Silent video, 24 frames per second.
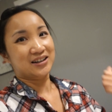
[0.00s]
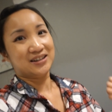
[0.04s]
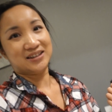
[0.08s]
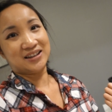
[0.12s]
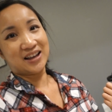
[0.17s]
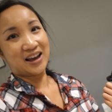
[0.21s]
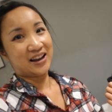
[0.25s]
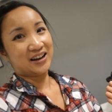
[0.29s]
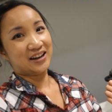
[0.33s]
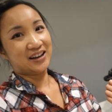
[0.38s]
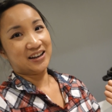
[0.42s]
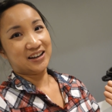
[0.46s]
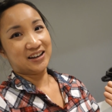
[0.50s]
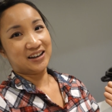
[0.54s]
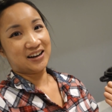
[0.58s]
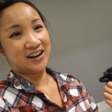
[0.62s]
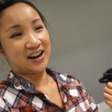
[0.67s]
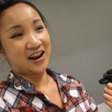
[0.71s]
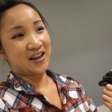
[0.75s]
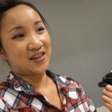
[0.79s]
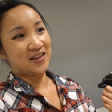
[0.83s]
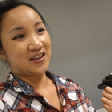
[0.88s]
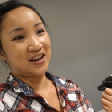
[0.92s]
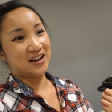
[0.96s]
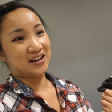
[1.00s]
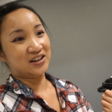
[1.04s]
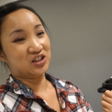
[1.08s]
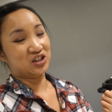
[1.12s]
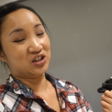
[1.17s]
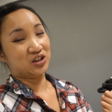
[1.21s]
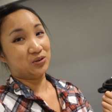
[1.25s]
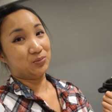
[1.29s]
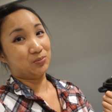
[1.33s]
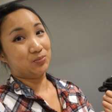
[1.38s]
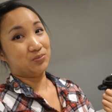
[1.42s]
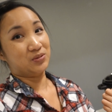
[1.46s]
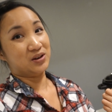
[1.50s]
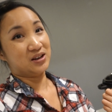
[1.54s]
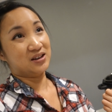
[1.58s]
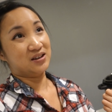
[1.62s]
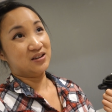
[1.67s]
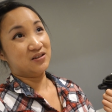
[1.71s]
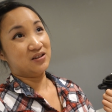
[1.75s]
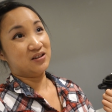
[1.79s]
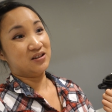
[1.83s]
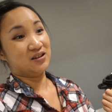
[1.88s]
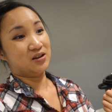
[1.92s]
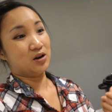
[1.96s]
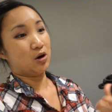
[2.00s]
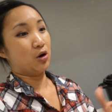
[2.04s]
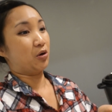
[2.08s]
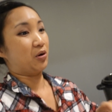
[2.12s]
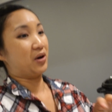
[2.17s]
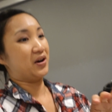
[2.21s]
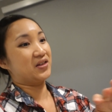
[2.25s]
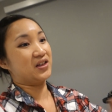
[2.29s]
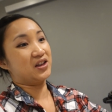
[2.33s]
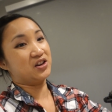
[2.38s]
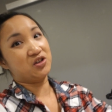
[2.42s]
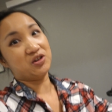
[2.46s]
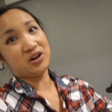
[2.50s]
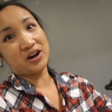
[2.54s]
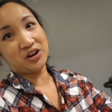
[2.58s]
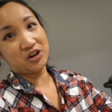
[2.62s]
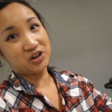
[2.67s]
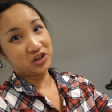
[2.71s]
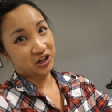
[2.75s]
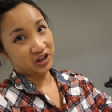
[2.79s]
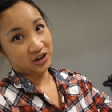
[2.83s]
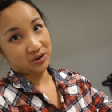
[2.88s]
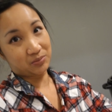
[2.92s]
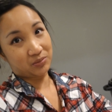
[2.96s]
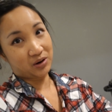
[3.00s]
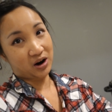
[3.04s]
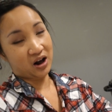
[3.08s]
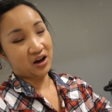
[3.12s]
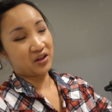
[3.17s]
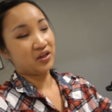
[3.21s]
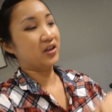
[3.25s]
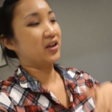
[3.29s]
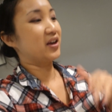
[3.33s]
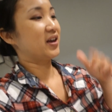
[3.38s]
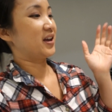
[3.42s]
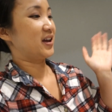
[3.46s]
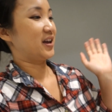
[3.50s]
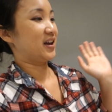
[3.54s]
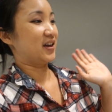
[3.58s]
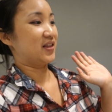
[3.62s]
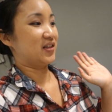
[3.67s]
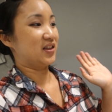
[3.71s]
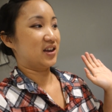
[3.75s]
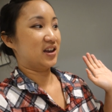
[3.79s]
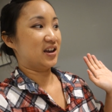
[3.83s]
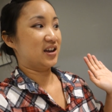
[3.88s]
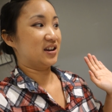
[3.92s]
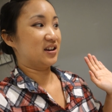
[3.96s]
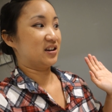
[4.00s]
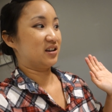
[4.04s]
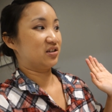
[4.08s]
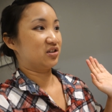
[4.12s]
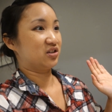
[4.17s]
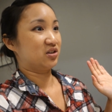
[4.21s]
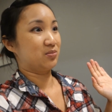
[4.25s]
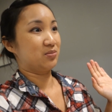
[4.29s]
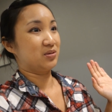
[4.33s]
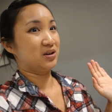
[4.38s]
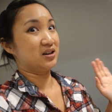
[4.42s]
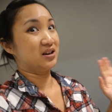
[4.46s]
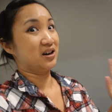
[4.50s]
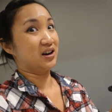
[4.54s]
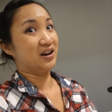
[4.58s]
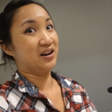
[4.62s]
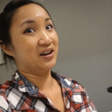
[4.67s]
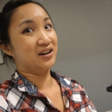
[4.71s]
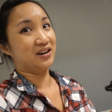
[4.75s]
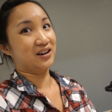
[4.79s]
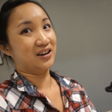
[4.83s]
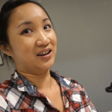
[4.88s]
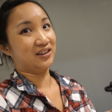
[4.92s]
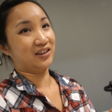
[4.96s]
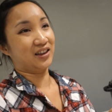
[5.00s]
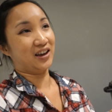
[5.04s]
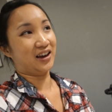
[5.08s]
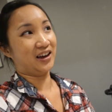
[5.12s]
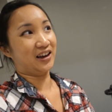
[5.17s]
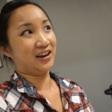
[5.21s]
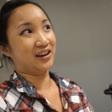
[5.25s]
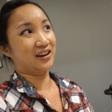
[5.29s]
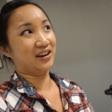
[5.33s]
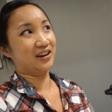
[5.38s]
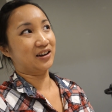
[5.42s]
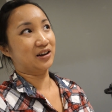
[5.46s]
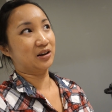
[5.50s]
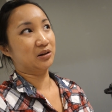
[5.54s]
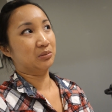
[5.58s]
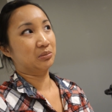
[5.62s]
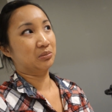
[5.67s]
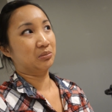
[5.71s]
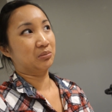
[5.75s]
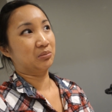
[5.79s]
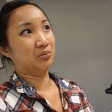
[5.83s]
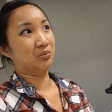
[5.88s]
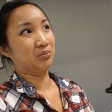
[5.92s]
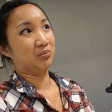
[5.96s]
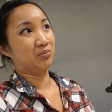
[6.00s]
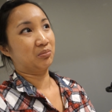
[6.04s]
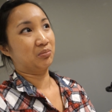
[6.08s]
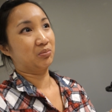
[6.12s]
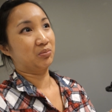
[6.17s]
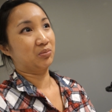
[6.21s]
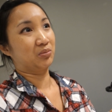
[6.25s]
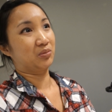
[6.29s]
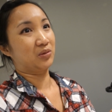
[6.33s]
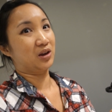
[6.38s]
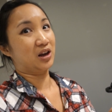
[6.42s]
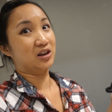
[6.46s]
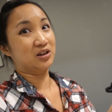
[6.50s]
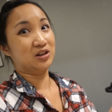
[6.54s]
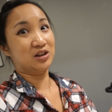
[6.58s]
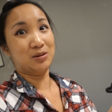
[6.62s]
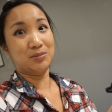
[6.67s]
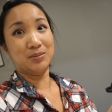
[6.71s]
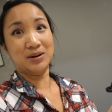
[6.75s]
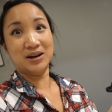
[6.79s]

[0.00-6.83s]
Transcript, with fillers: set it, and then it should be, oh, and then you got your chicken broth, and then it should be done in like 18